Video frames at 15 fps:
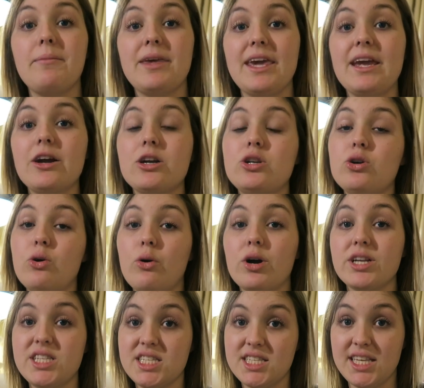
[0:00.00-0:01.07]
geared
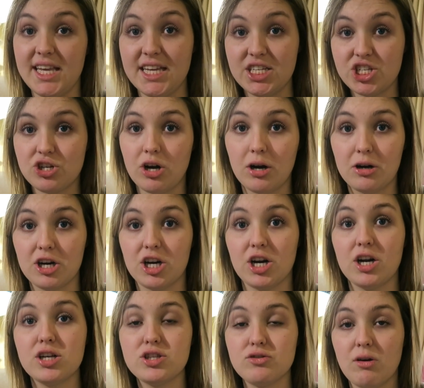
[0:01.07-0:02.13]
towards the
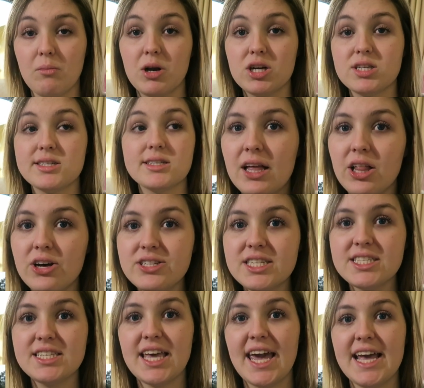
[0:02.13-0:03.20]
stronger swimmers. It
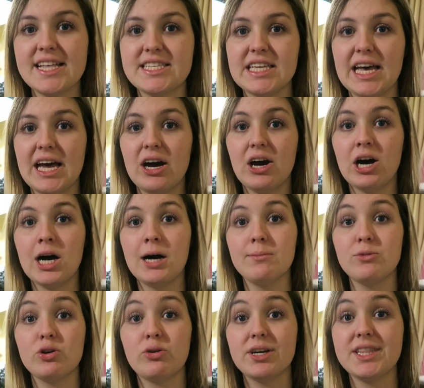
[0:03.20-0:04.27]
closes gates
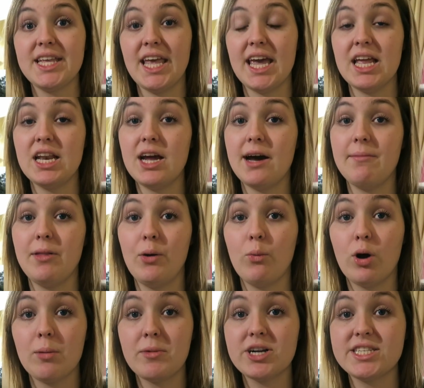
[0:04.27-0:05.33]
toward the end of the
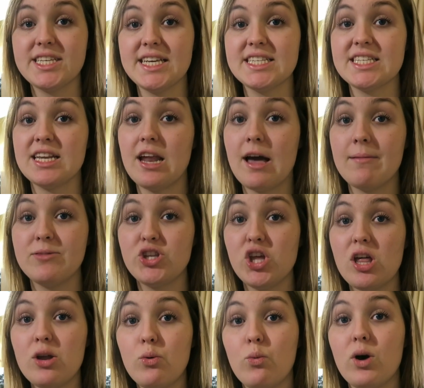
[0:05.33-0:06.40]
warmer season of
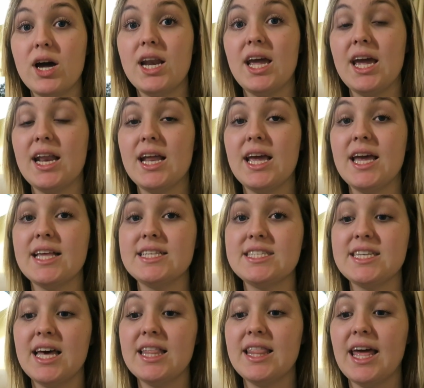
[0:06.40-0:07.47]
2001, and it
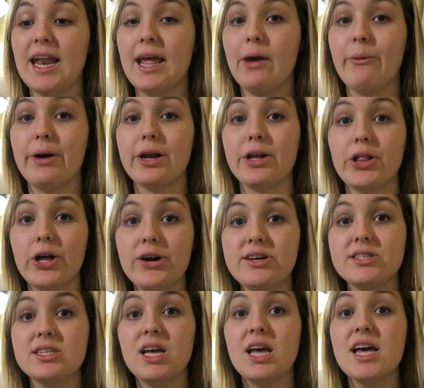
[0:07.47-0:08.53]
said that it would
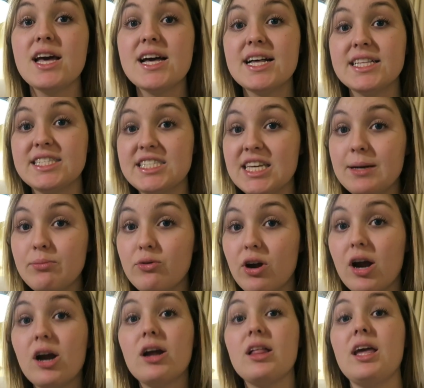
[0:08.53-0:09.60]
close
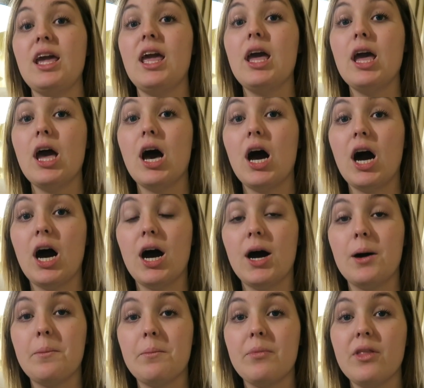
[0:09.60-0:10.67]
temporarily
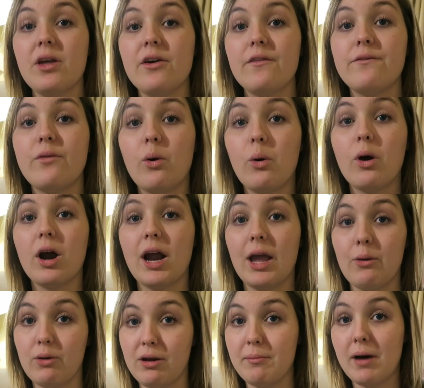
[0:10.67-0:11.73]
for
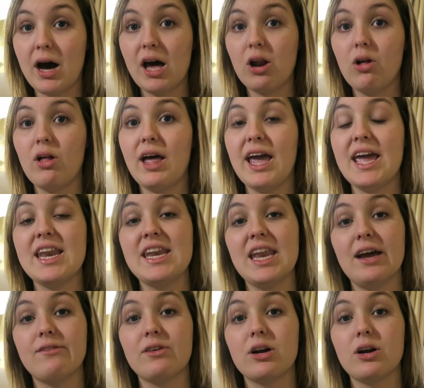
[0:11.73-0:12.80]
a remodel and
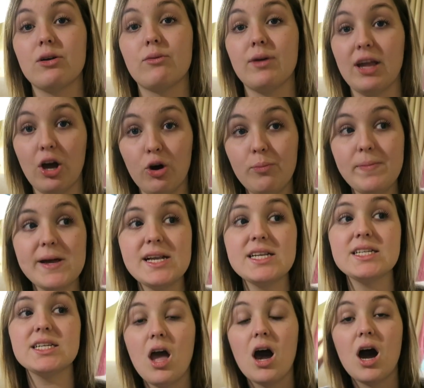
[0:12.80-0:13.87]
never
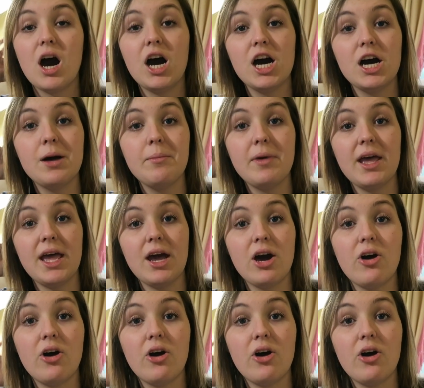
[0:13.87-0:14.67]
reopened. On